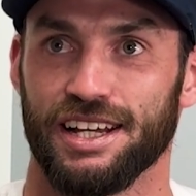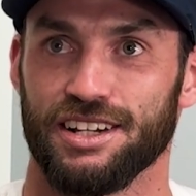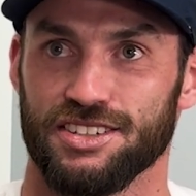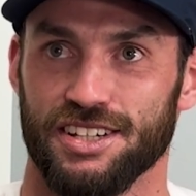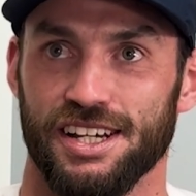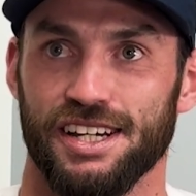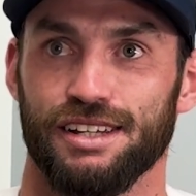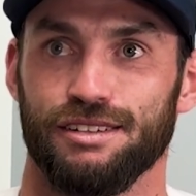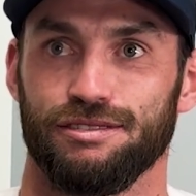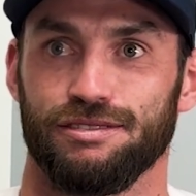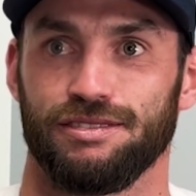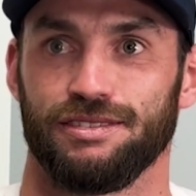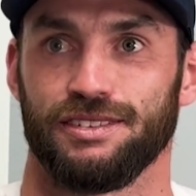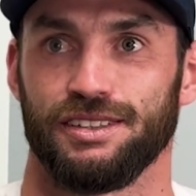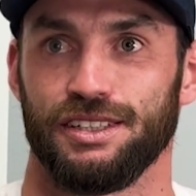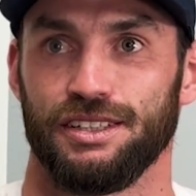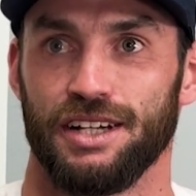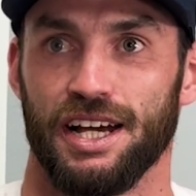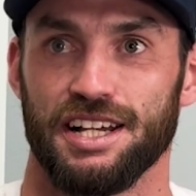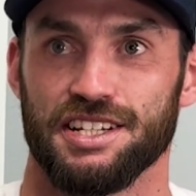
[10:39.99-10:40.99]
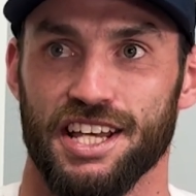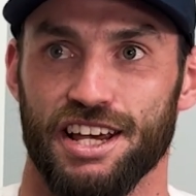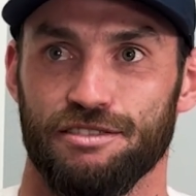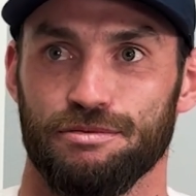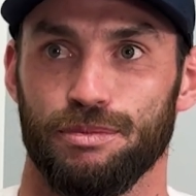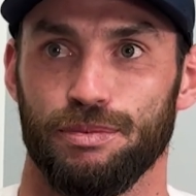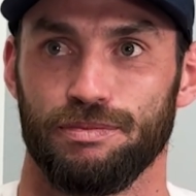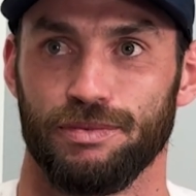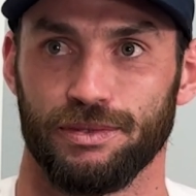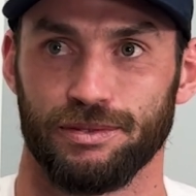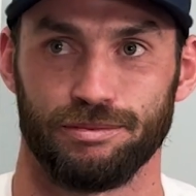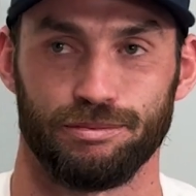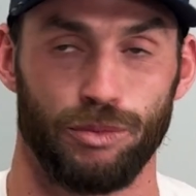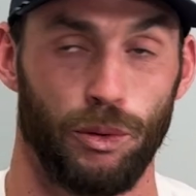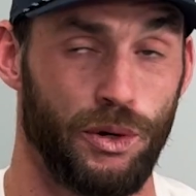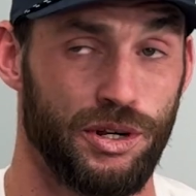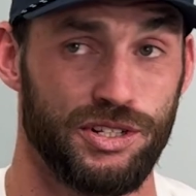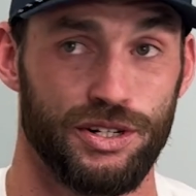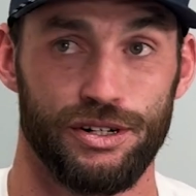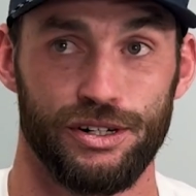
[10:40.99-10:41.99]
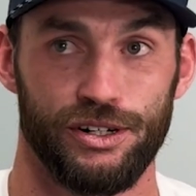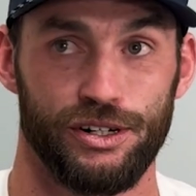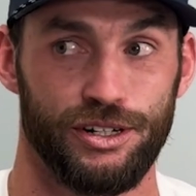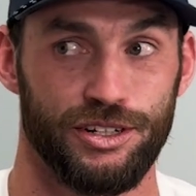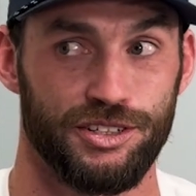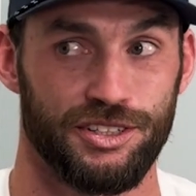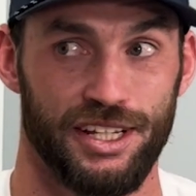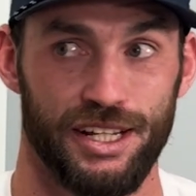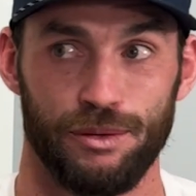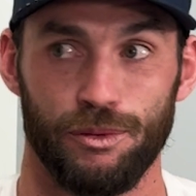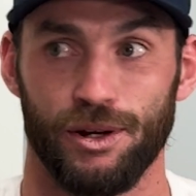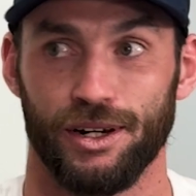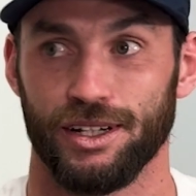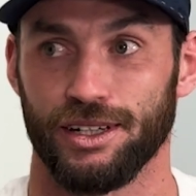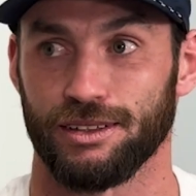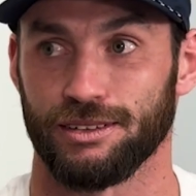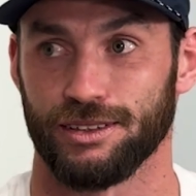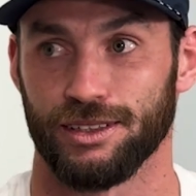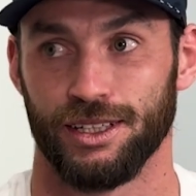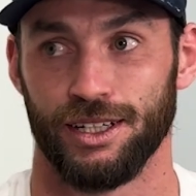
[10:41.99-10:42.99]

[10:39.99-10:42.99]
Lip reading: I said, if you guys have boys or girls and they want to